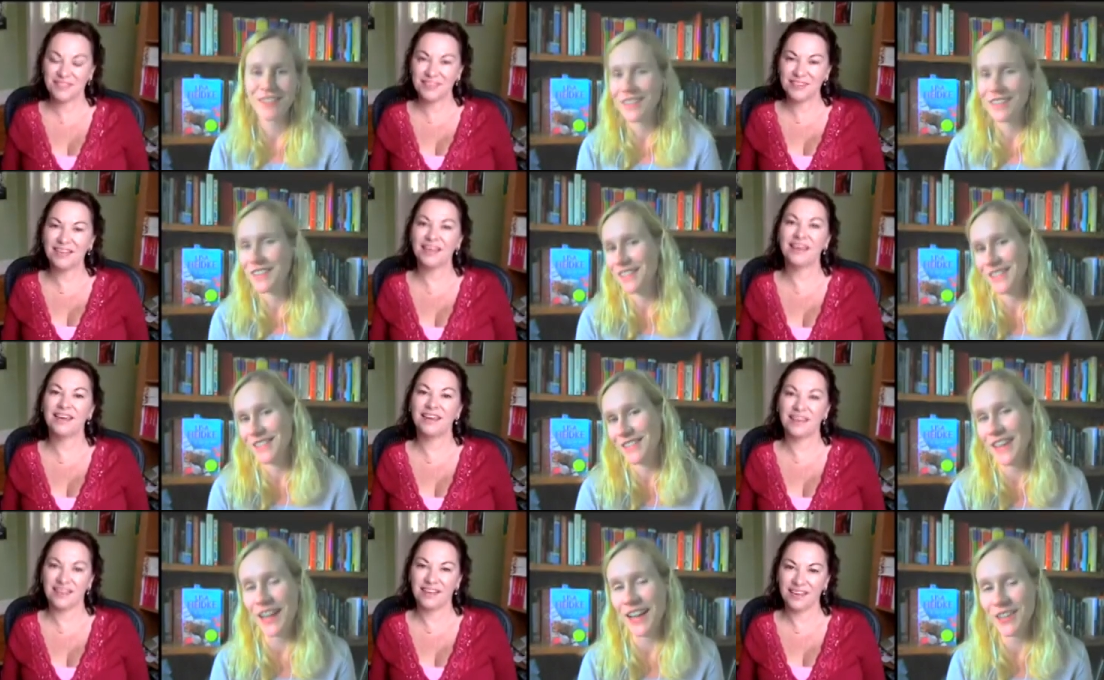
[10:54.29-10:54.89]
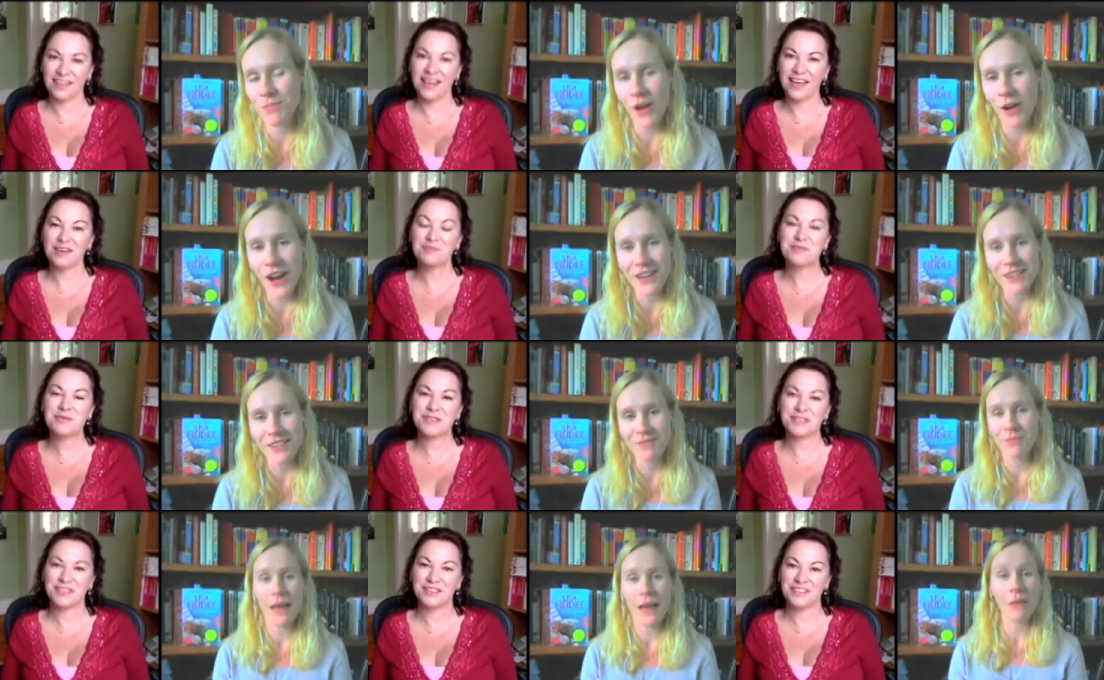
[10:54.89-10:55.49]
Speaker 1: Yeah. that you might
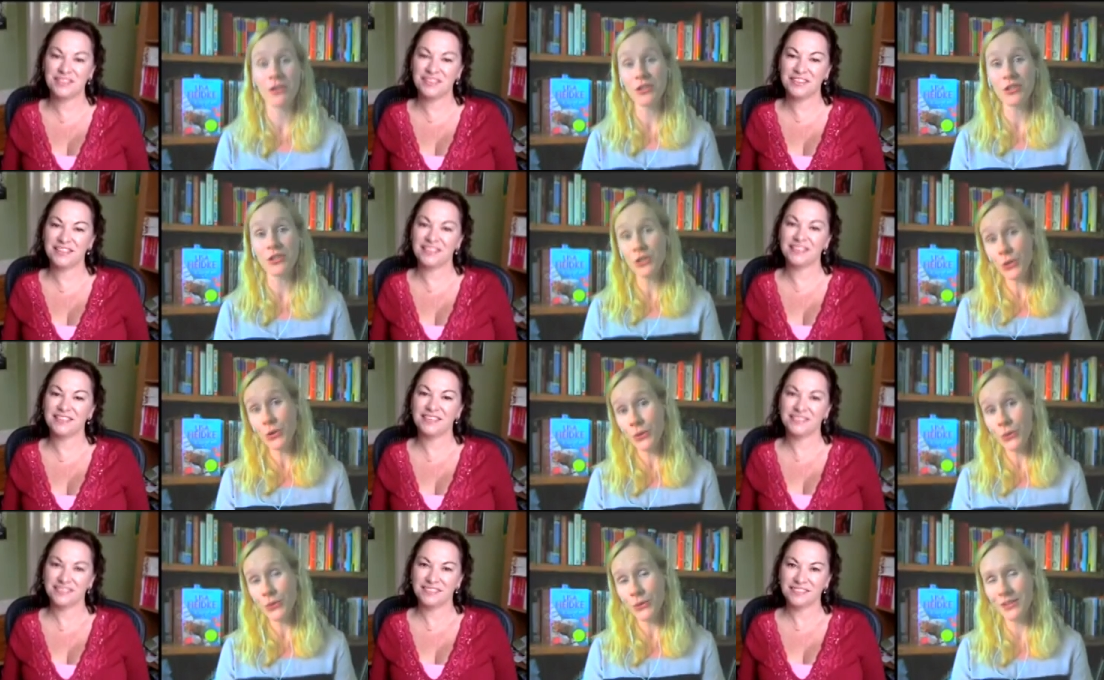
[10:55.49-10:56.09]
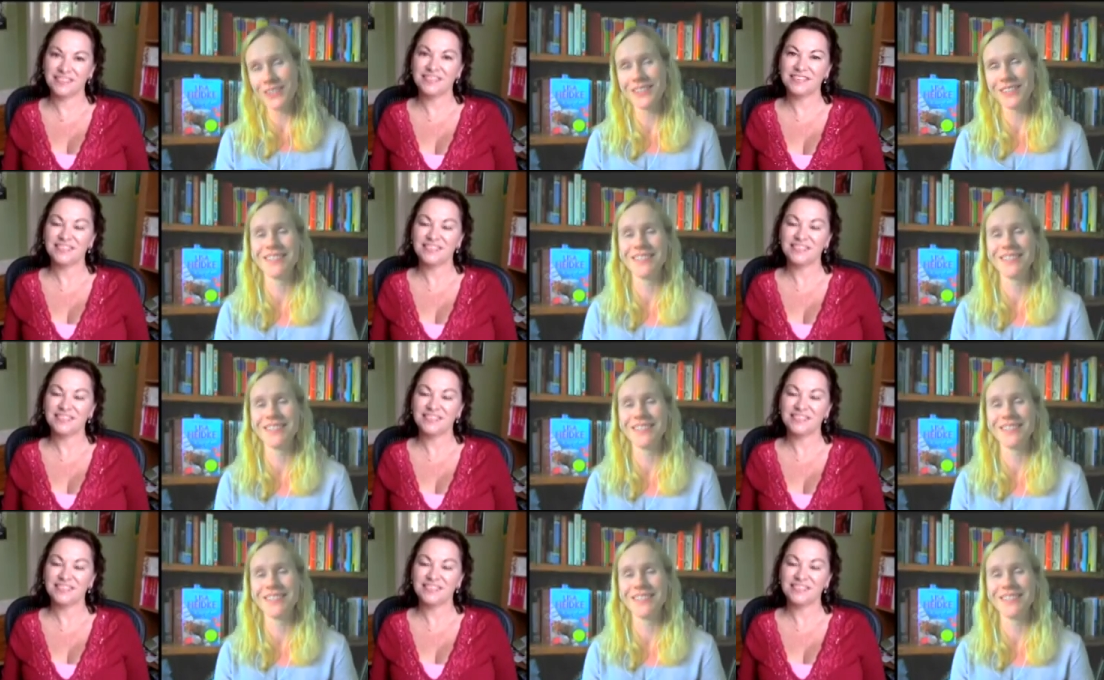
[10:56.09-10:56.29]
be able to do,